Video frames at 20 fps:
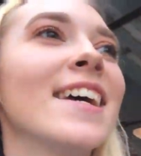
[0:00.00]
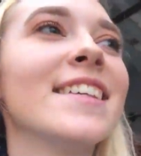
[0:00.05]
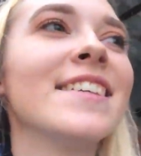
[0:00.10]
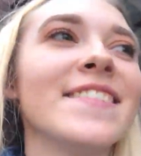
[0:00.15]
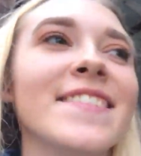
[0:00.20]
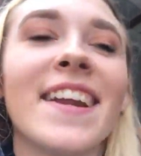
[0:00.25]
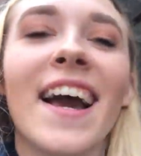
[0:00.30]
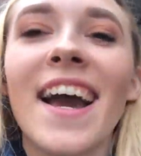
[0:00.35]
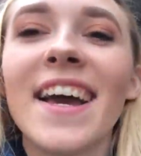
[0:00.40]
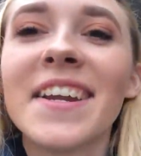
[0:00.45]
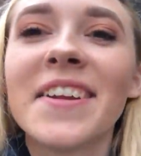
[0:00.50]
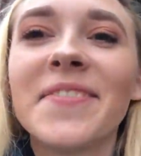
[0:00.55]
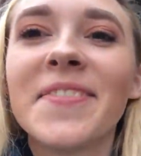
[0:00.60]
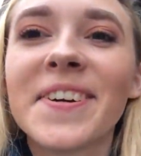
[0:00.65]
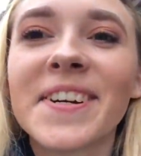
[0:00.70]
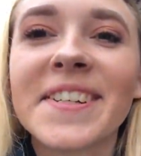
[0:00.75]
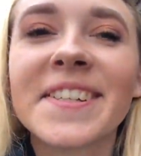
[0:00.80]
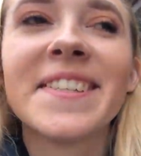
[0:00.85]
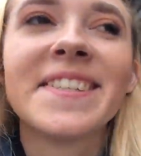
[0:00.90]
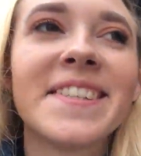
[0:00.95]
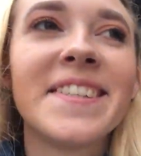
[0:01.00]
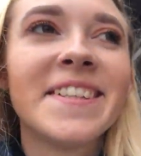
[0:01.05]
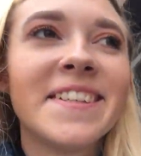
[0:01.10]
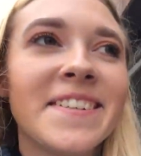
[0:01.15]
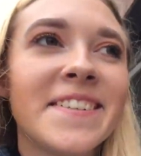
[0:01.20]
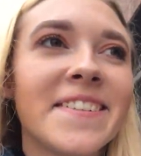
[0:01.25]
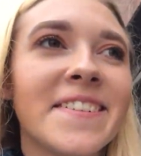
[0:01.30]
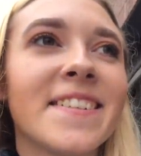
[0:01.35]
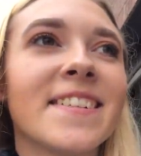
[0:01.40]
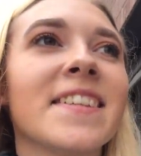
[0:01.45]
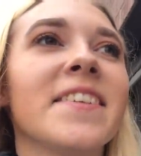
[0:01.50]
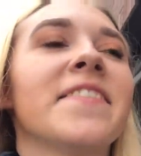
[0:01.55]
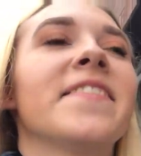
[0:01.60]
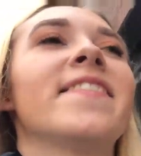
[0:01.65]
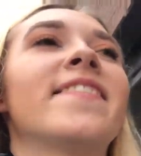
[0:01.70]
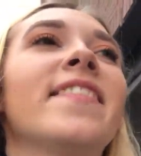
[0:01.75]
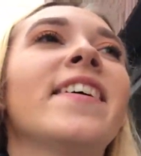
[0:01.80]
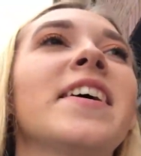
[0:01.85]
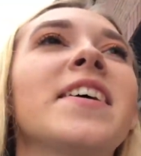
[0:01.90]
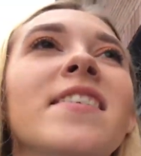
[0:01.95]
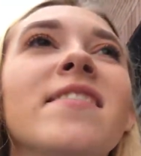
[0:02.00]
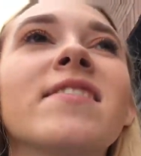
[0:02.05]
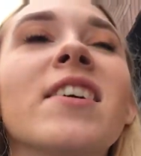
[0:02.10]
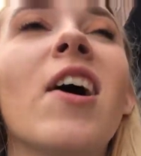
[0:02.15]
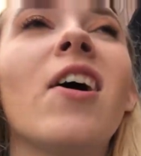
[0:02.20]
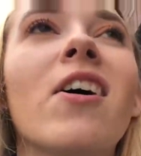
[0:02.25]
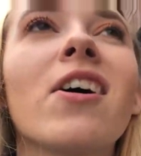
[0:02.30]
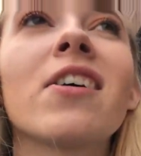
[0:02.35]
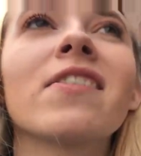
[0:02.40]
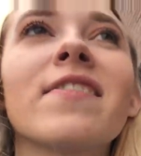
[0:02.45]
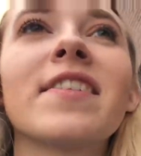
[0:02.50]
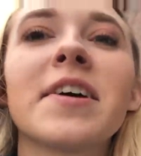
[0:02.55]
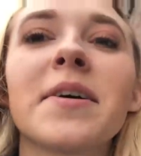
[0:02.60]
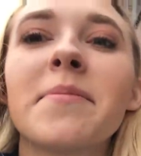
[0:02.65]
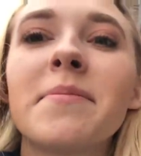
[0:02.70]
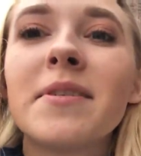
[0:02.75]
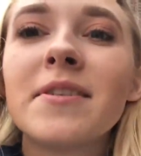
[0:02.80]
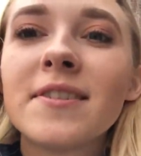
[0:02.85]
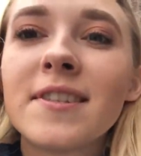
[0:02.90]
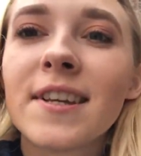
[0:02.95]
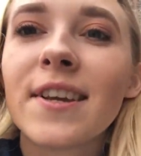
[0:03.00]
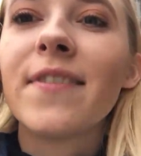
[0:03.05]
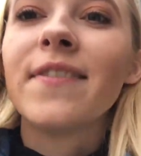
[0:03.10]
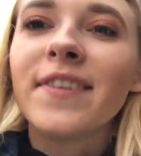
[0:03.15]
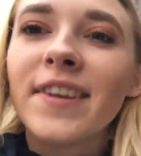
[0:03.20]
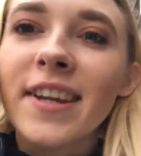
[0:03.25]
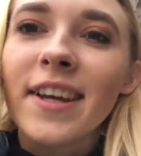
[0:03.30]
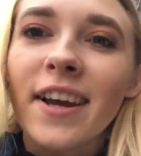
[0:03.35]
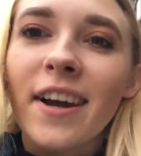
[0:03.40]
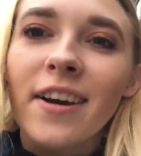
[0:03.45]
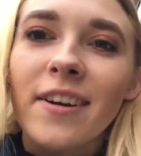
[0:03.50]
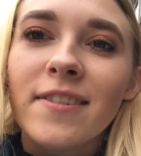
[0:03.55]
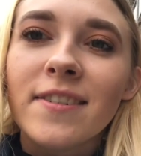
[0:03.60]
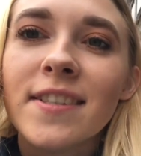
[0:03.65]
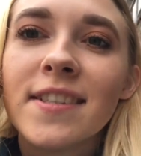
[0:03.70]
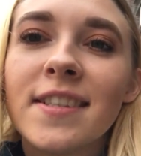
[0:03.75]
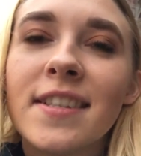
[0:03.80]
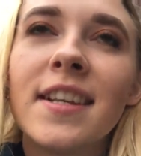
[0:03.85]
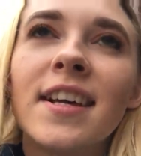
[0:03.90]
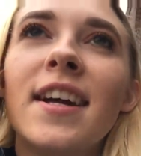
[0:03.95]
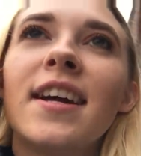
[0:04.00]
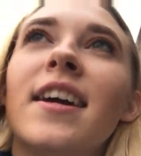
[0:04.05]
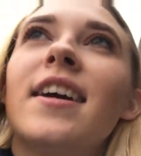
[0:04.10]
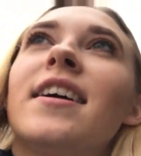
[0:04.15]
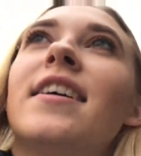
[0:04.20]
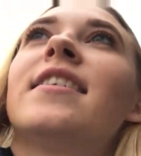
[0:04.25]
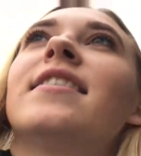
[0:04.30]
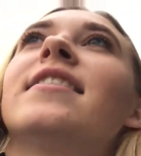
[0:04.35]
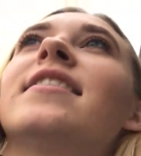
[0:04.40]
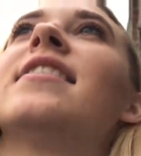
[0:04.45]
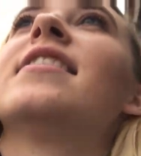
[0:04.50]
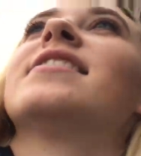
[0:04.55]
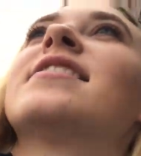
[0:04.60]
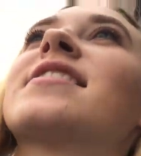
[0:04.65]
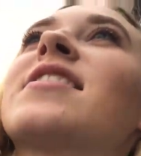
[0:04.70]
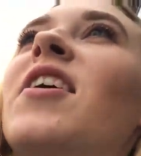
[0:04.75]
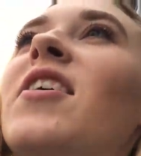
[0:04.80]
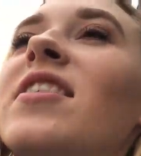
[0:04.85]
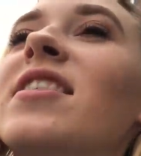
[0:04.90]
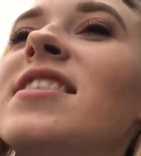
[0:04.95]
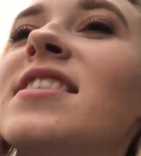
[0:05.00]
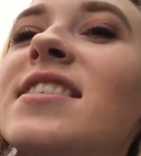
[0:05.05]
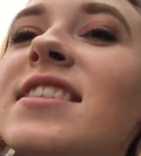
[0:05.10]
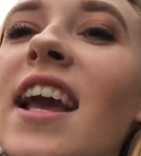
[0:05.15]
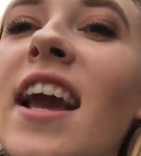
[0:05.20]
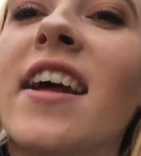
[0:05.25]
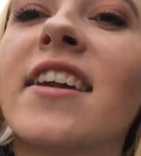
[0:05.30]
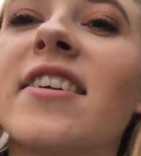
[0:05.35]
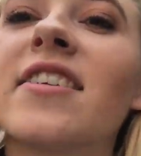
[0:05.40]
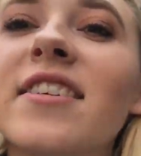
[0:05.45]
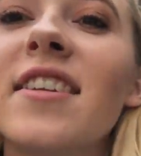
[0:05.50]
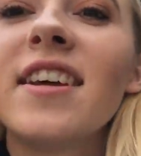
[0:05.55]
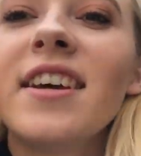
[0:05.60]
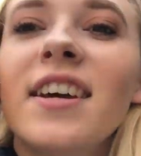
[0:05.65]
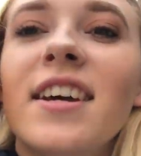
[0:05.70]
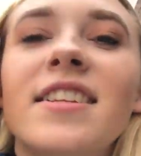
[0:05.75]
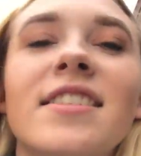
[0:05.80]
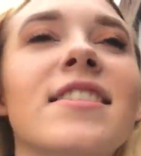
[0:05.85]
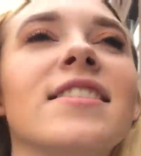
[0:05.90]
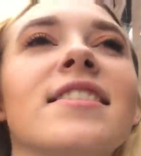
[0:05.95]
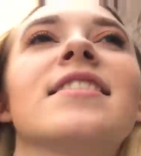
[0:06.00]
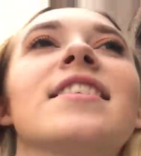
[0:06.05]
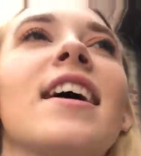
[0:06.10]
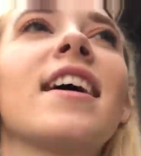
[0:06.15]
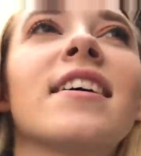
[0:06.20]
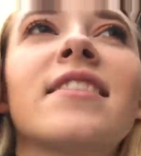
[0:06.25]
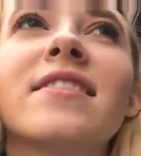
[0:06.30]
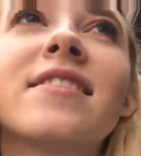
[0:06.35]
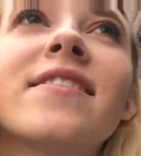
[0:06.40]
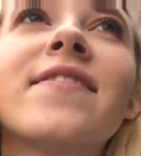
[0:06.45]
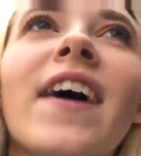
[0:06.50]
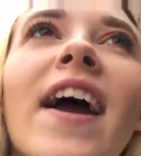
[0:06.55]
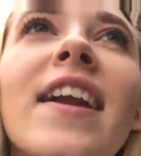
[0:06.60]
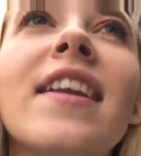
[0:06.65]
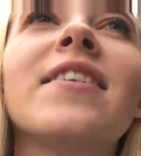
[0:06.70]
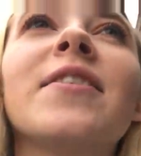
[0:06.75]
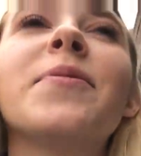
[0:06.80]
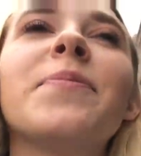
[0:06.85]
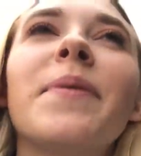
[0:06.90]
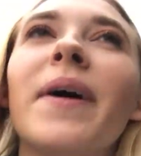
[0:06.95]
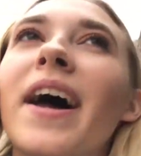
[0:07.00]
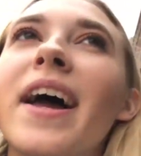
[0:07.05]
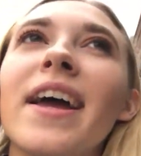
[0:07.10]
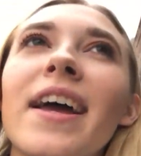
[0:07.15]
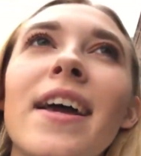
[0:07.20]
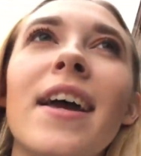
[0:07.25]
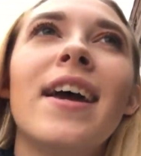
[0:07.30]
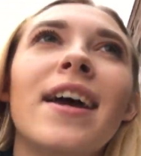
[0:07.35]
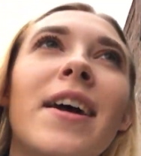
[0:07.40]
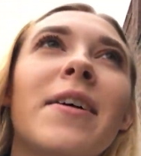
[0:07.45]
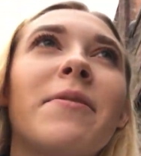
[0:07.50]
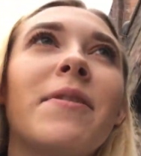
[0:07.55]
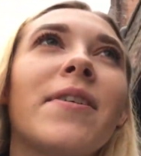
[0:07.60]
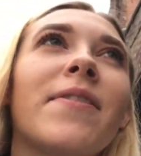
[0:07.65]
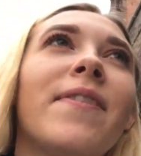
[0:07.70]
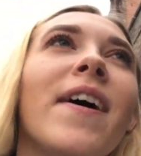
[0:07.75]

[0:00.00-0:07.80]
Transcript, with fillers: United Pursuit filmed all of their music videos. It's called The Standard. It's just like a little venue, but we